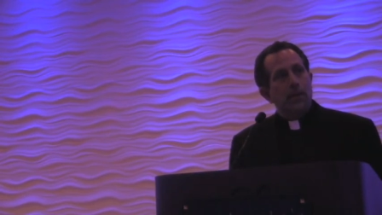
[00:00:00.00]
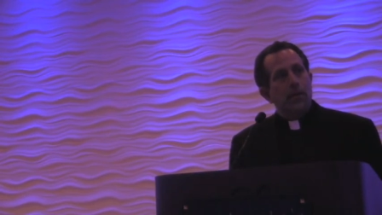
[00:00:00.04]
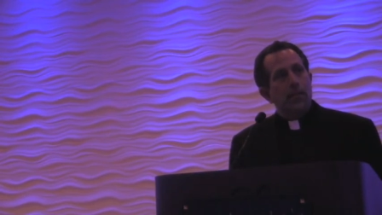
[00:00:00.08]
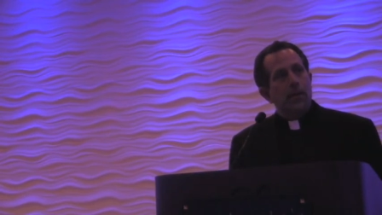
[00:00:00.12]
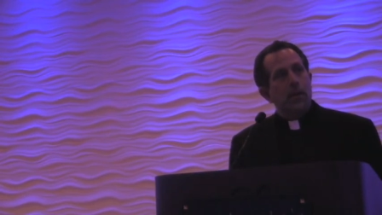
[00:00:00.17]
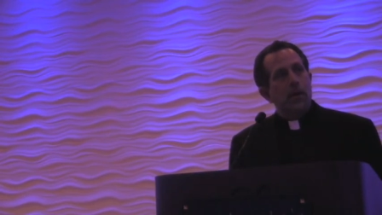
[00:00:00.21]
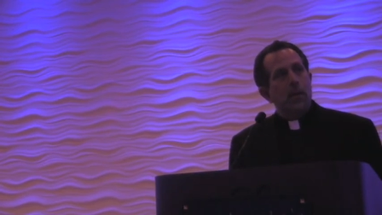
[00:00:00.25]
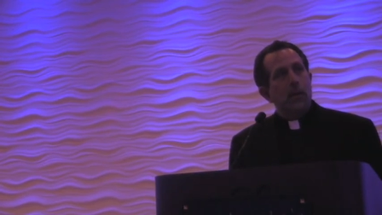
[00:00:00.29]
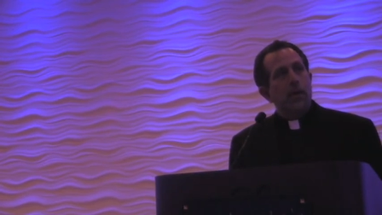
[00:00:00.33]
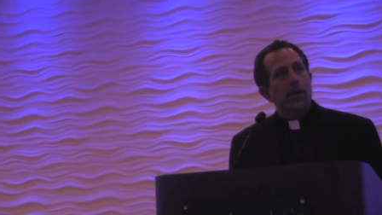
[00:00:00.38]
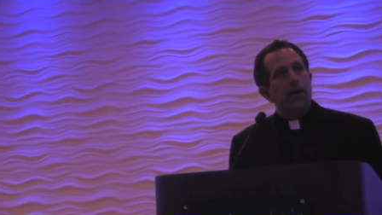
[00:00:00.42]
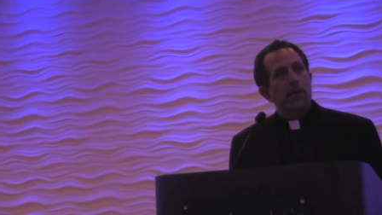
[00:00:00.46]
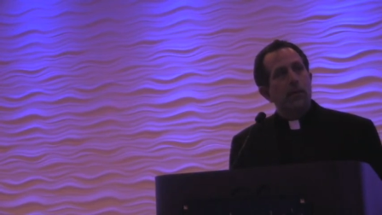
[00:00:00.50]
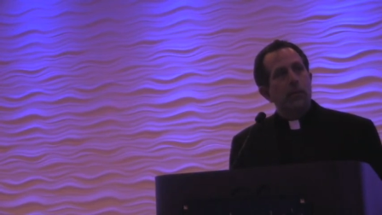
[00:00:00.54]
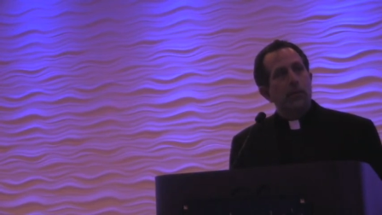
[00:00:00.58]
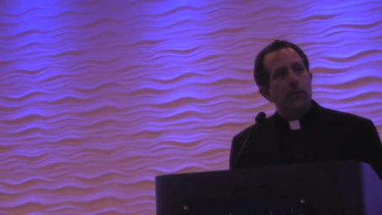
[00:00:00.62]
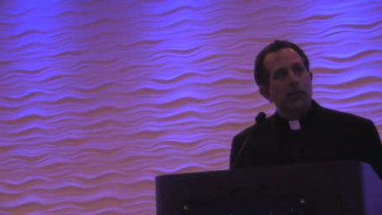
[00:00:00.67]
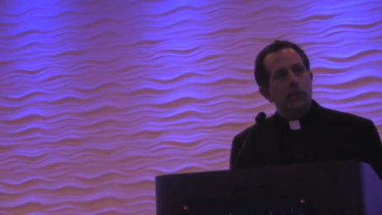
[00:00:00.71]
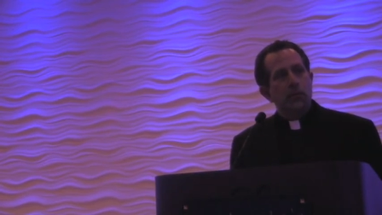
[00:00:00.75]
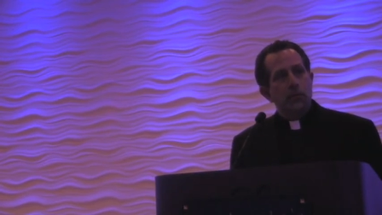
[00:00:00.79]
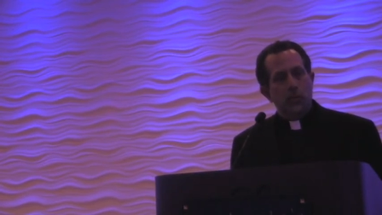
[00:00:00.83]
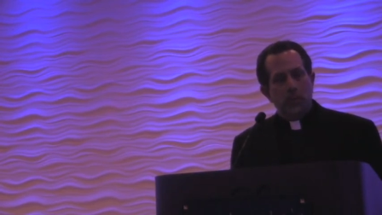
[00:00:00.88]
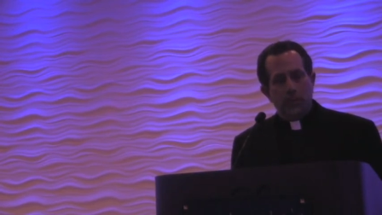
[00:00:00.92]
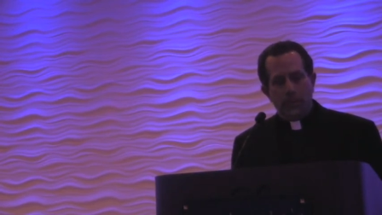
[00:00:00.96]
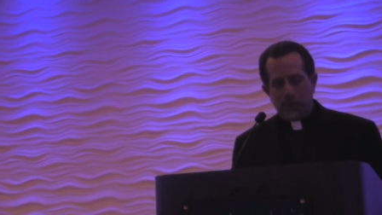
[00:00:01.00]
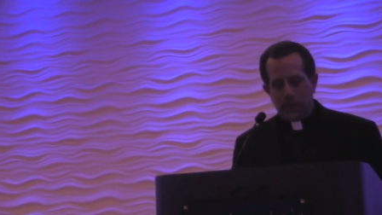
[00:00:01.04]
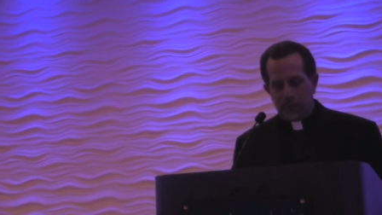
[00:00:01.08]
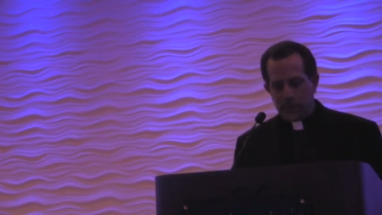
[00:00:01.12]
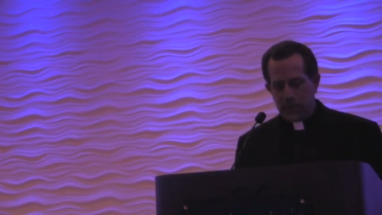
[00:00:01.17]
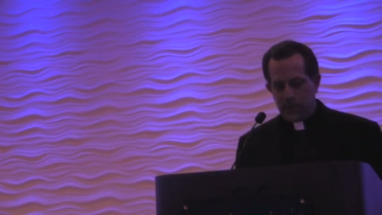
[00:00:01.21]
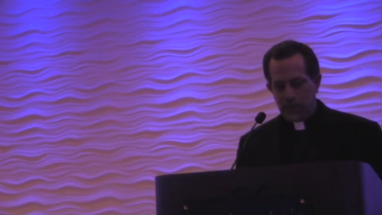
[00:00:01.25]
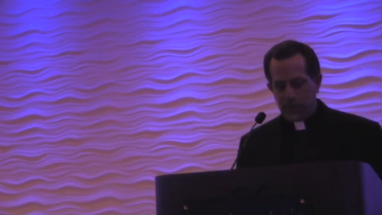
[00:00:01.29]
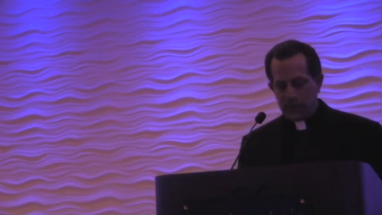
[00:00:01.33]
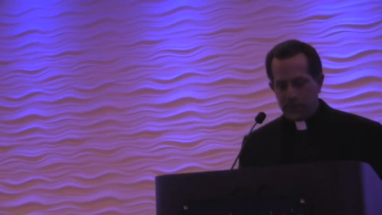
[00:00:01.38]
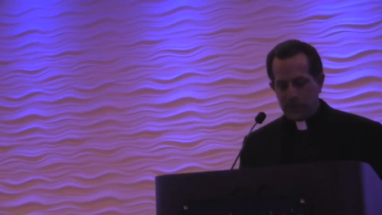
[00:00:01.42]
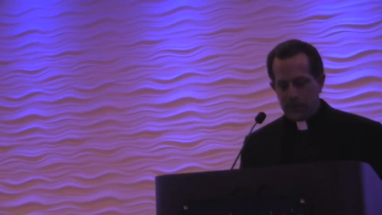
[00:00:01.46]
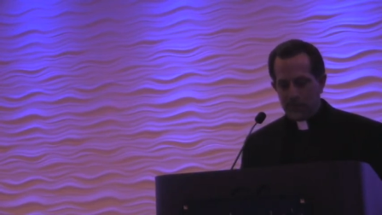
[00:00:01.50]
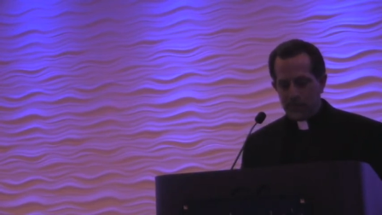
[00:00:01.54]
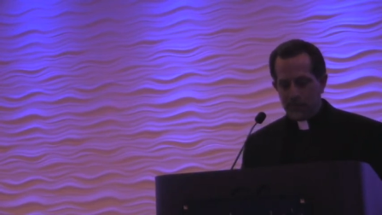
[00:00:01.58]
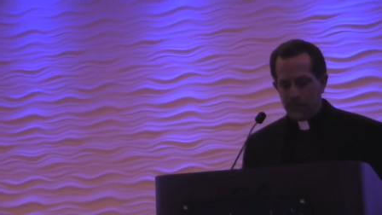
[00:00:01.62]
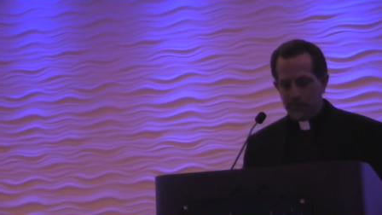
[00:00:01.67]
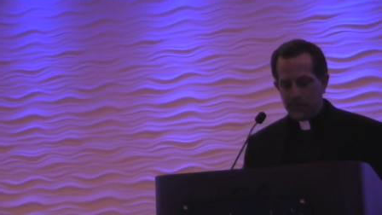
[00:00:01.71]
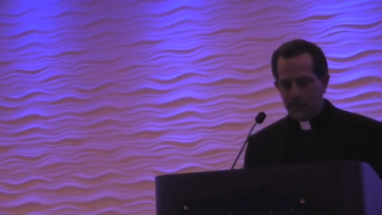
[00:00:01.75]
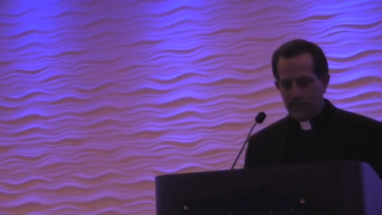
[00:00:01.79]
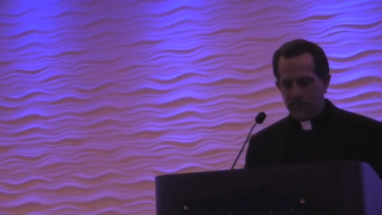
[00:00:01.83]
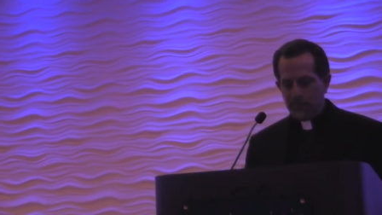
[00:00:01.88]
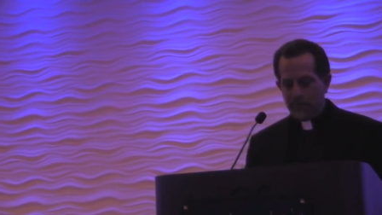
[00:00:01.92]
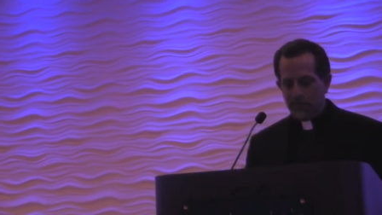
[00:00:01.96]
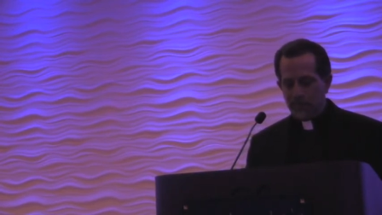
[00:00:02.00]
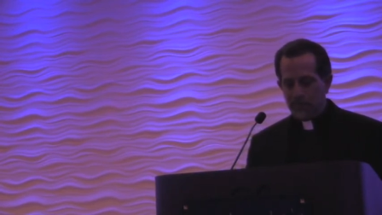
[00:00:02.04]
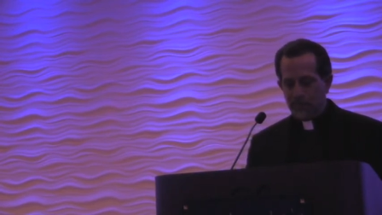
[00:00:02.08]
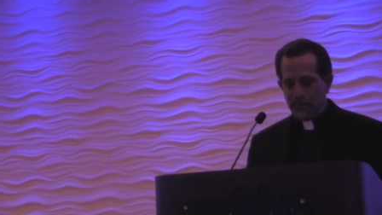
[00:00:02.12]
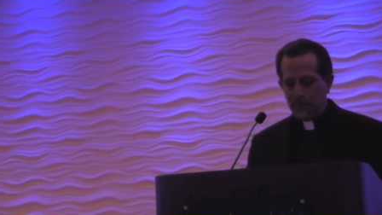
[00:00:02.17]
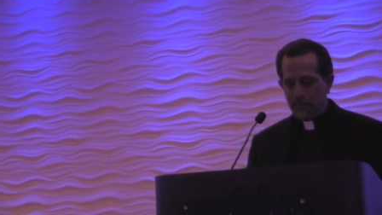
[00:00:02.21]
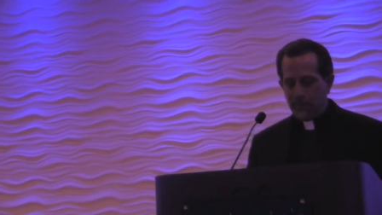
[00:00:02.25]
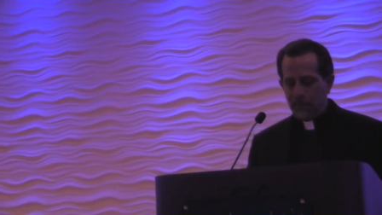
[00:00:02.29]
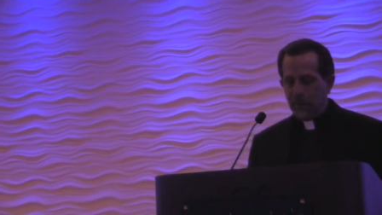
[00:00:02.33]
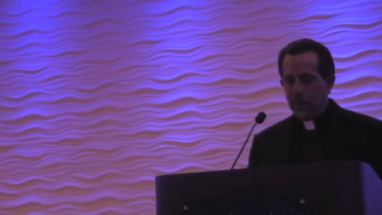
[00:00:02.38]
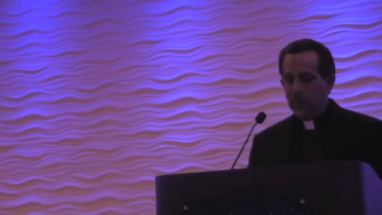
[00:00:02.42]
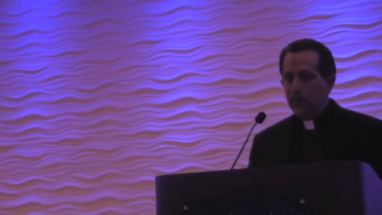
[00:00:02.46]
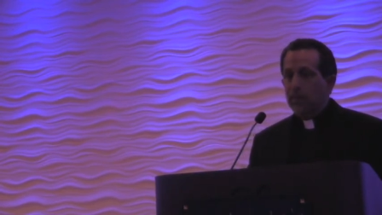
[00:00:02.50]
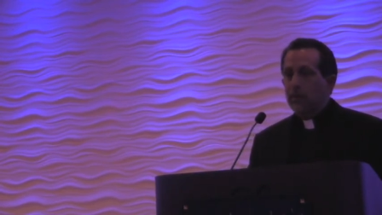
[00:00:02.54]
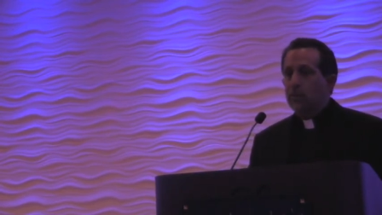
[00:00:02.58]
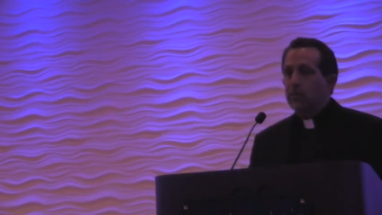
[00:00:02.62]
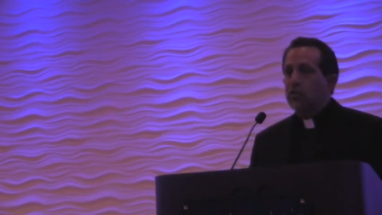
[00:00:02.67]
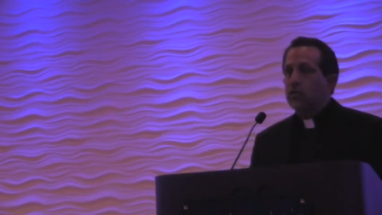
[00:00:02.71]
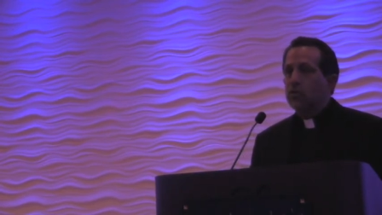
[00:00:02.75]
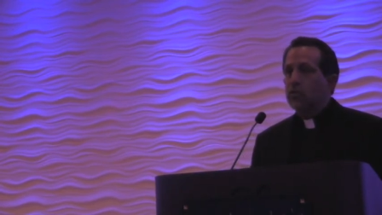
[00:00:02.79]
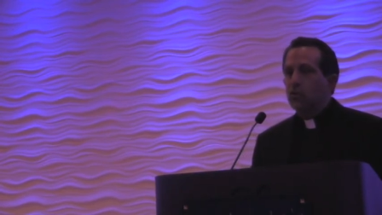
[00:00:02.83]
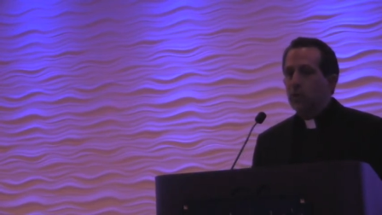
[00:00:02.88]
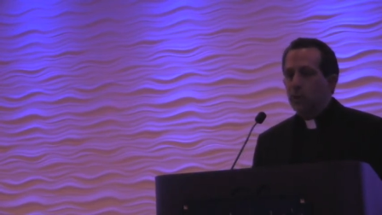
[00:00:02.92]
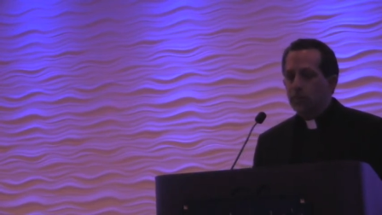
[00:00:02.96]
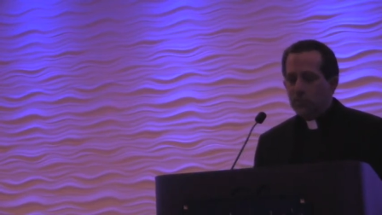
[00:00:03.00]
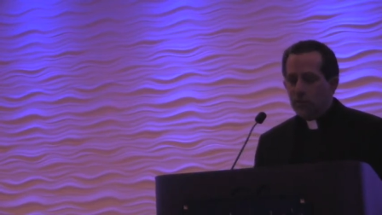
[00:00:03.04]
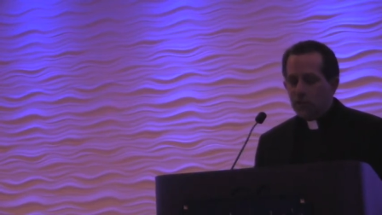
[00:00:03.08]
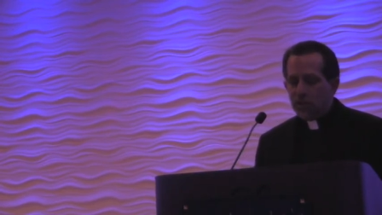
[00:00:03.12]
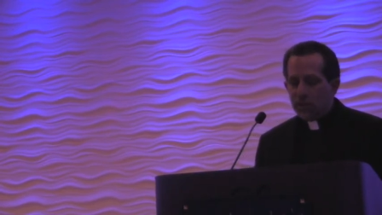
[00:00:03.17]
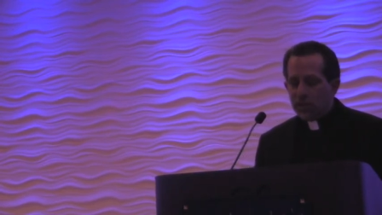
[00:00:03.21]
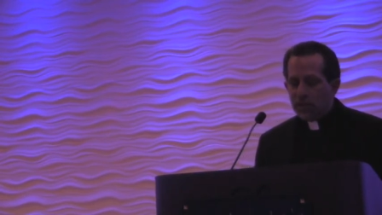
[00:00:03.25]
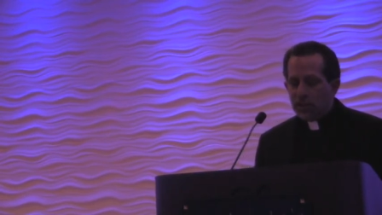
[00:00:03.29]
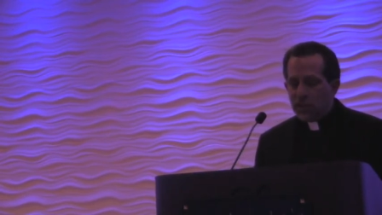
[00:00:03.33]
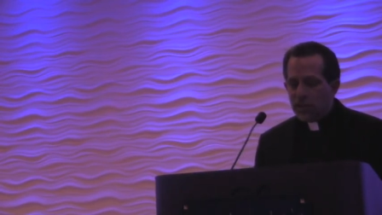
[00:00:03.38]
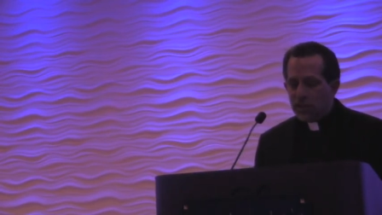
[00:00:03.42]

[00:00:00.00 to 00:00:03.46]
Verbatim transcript: But what can we do about this? Scripture